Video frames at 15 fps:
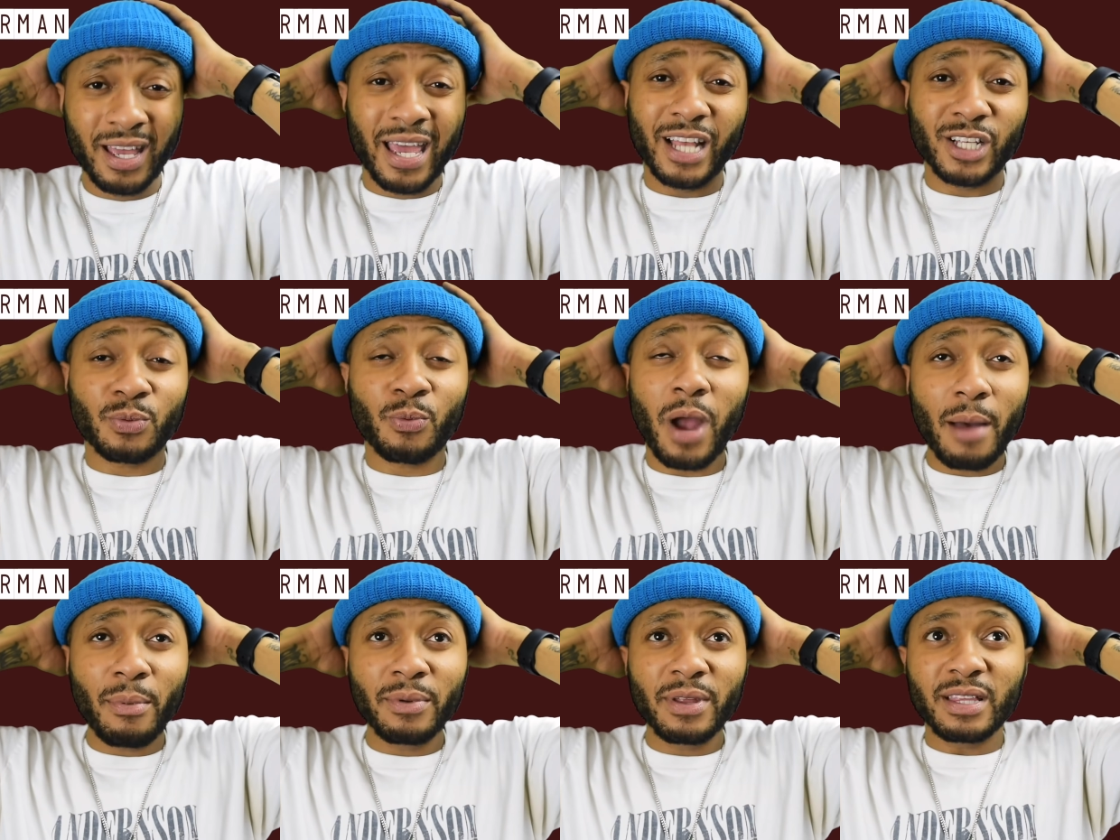It's
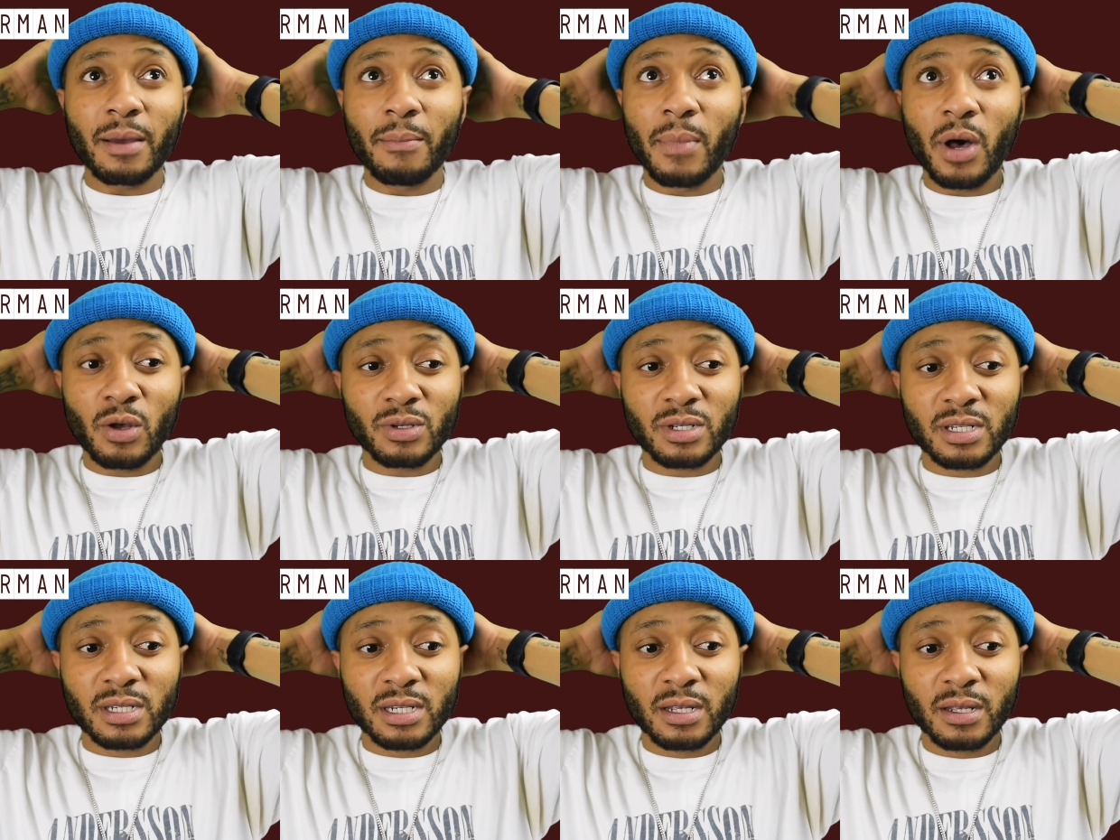probably
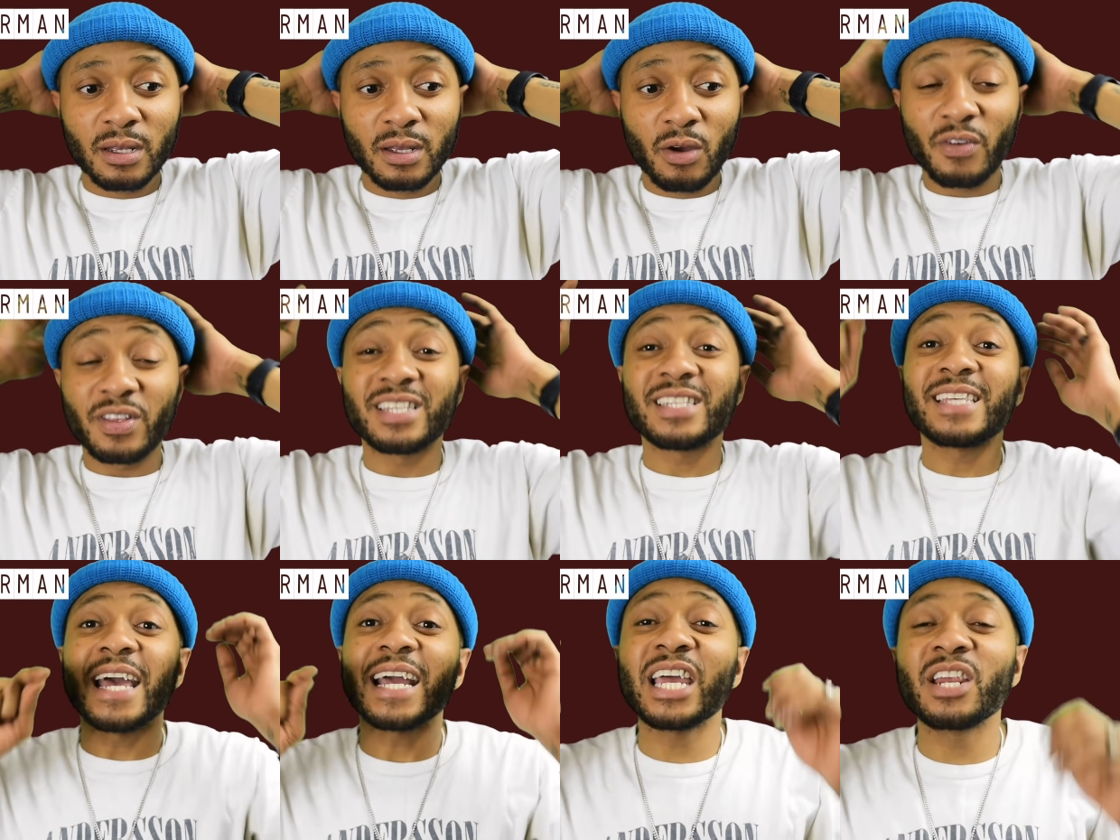the
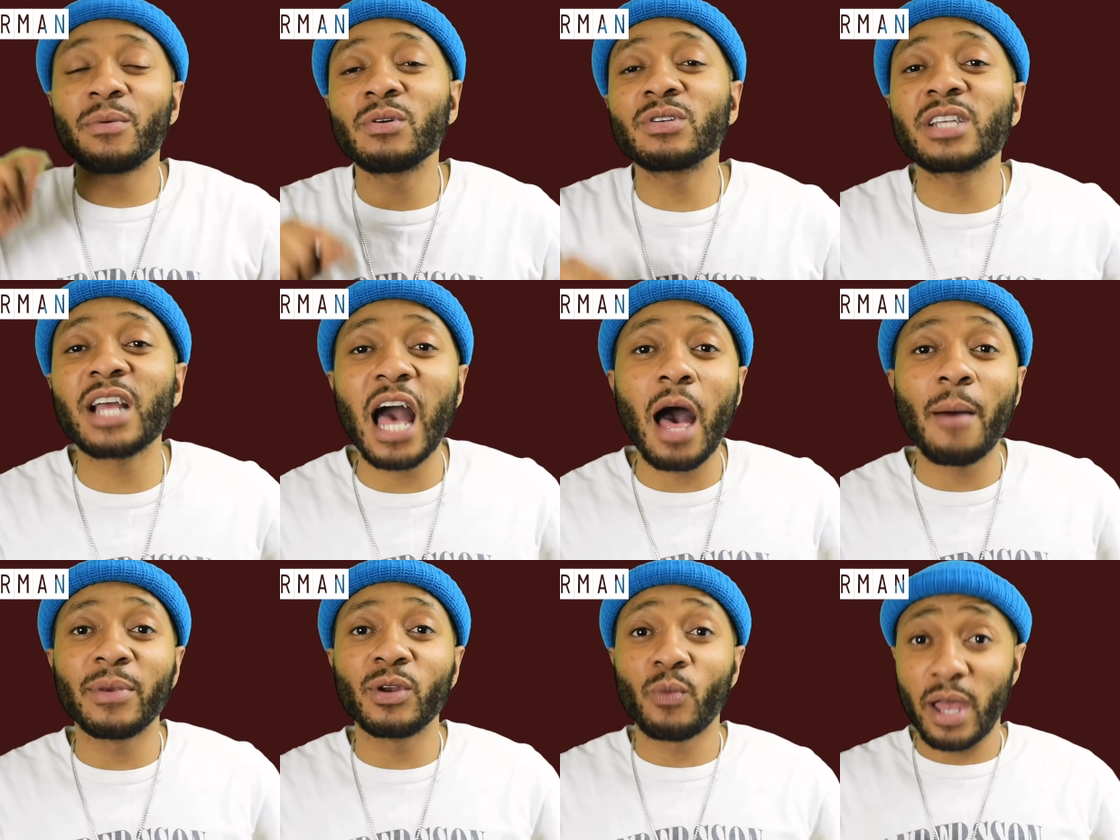second most
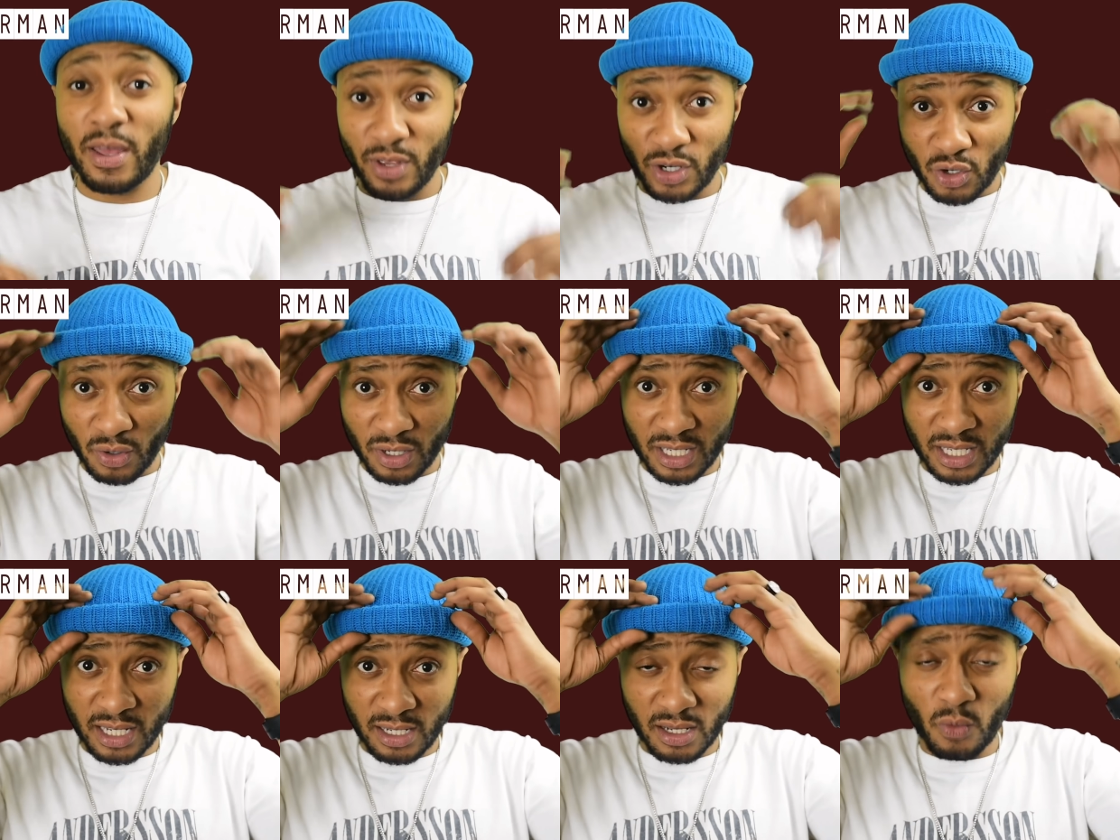common way that you'll
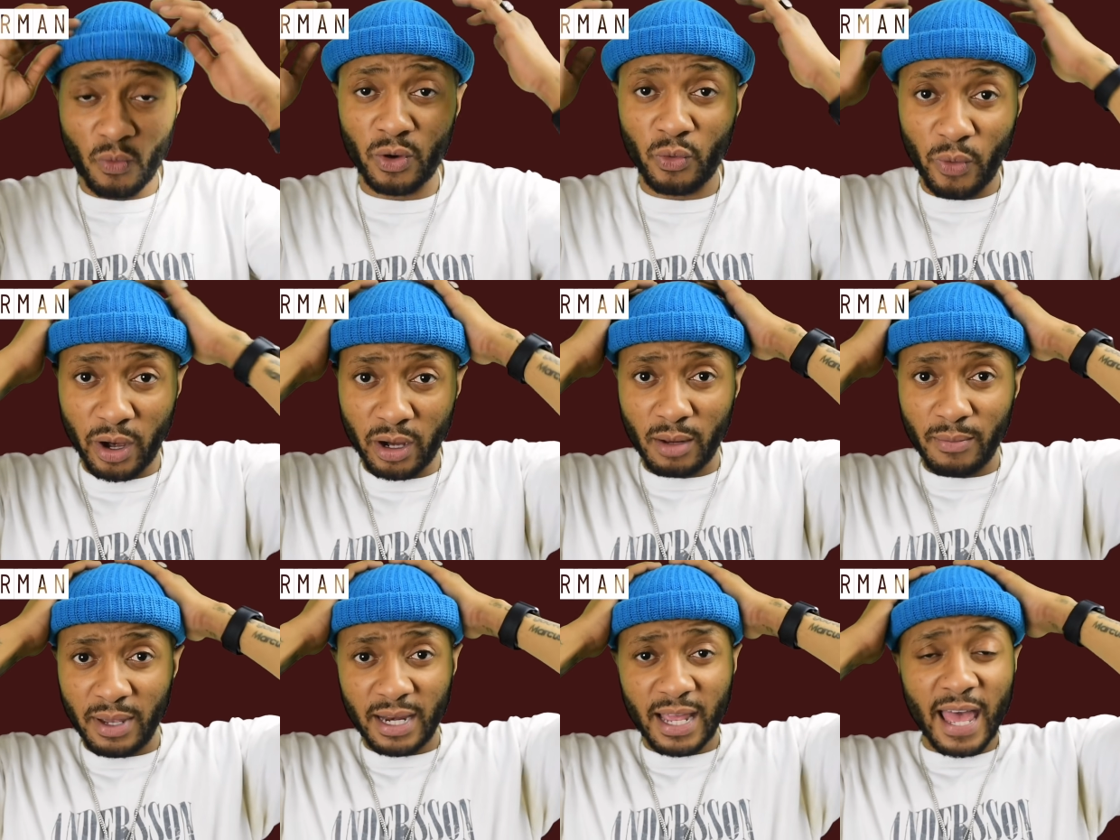see someone wearing a
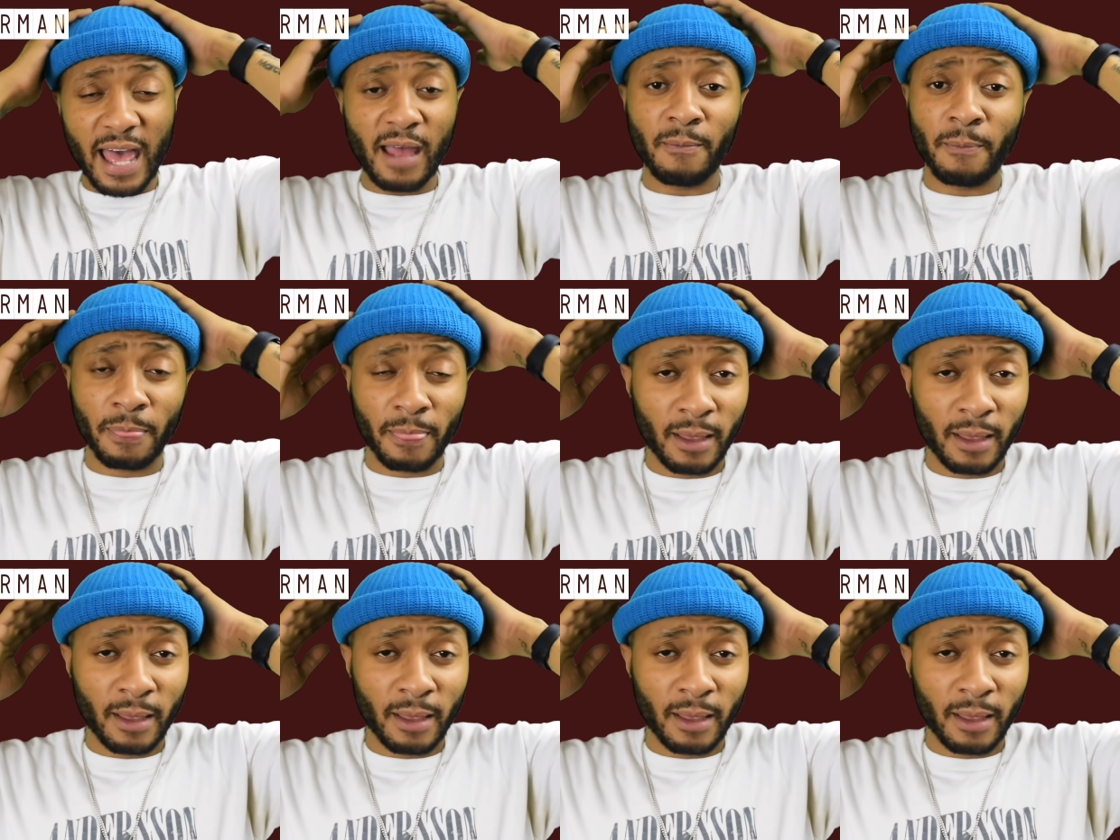beanie hat,